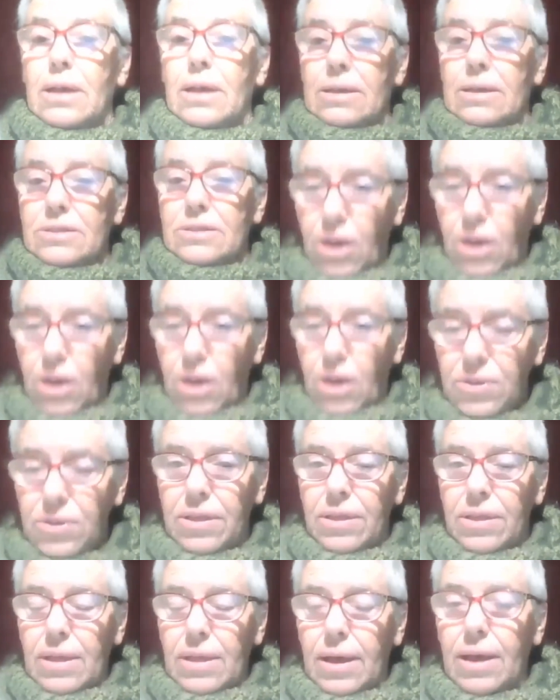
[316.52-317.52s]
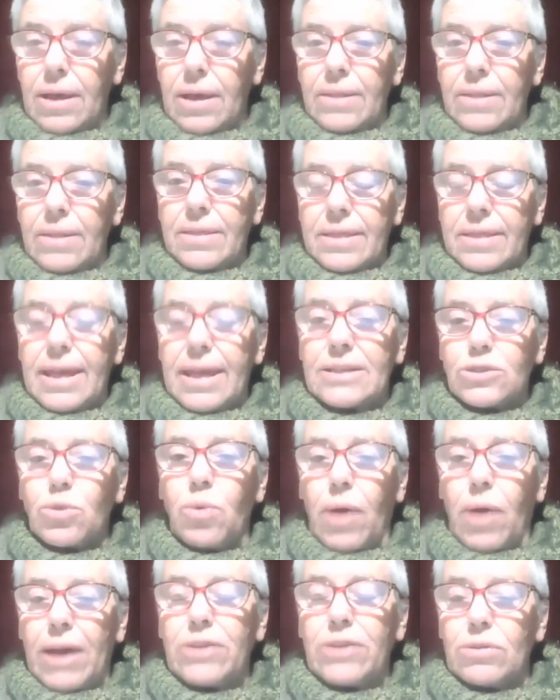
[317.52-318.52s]
So that's
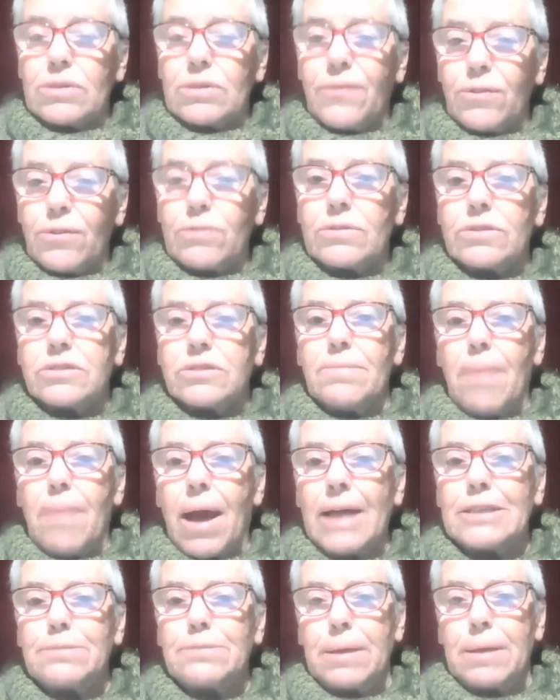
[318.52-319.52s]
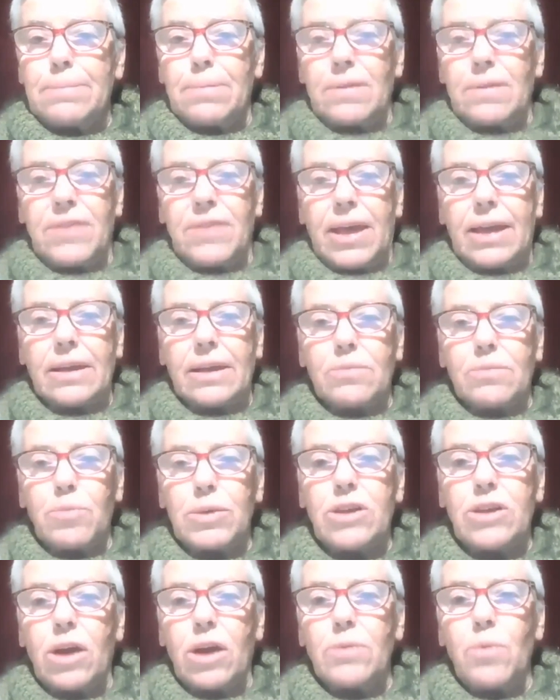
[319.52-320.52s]
quite useful to remind people of that.
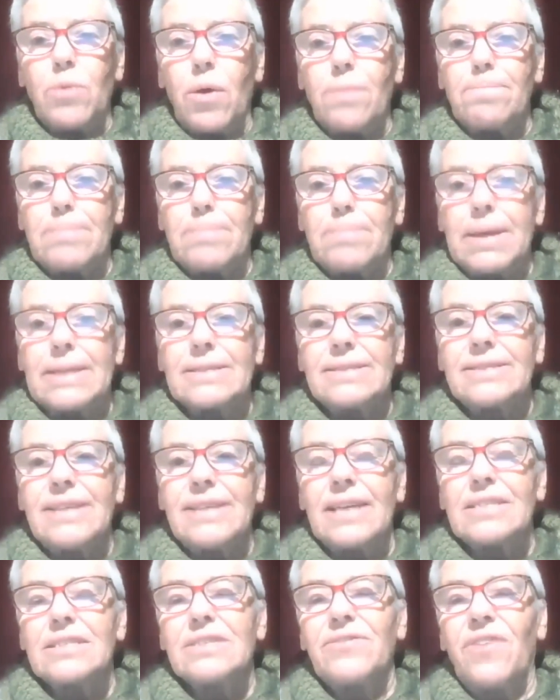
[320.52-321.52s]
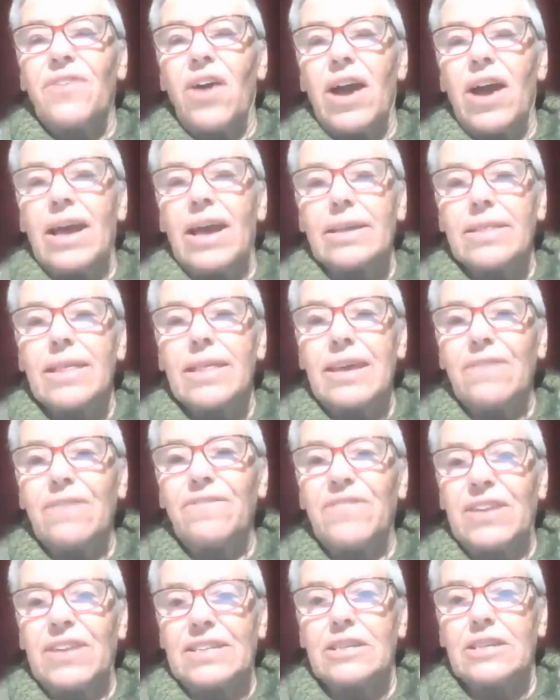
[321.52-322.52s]
We don't want men satisfying their
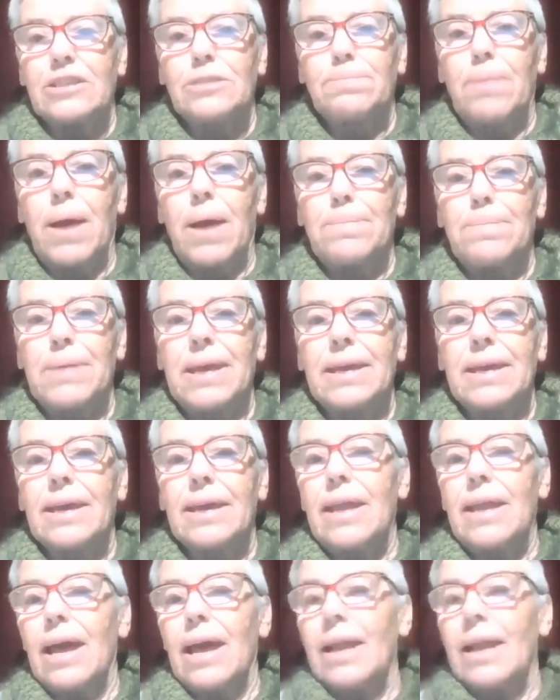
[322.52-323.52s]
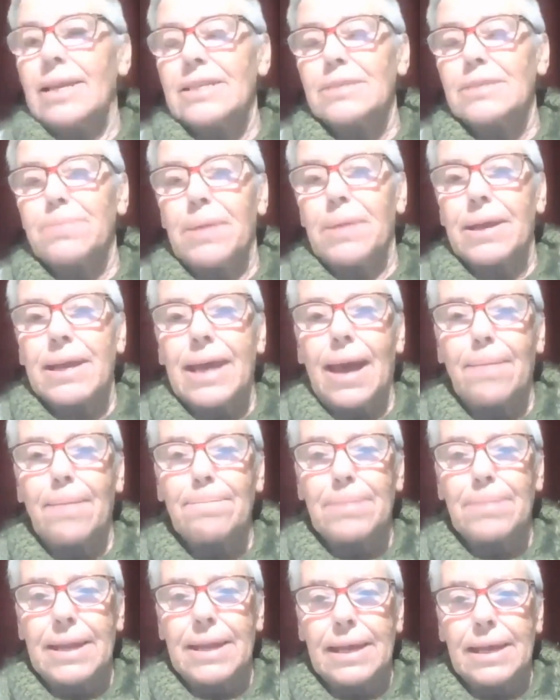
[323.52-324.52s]
fetish by being in our lesbian
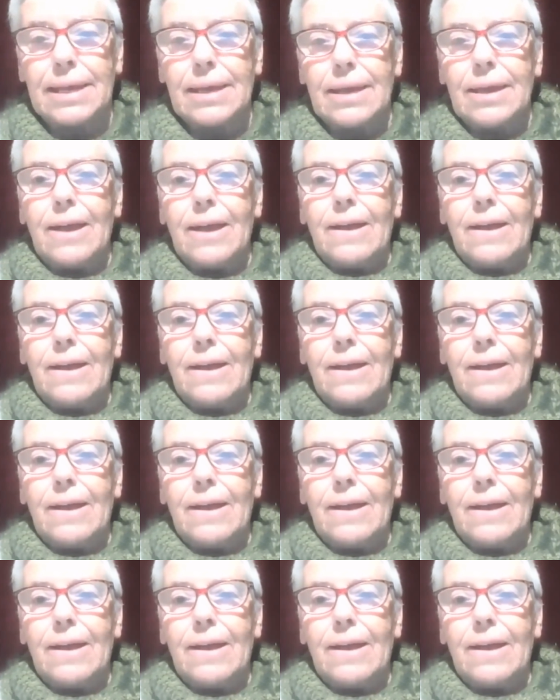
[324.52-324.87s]
company.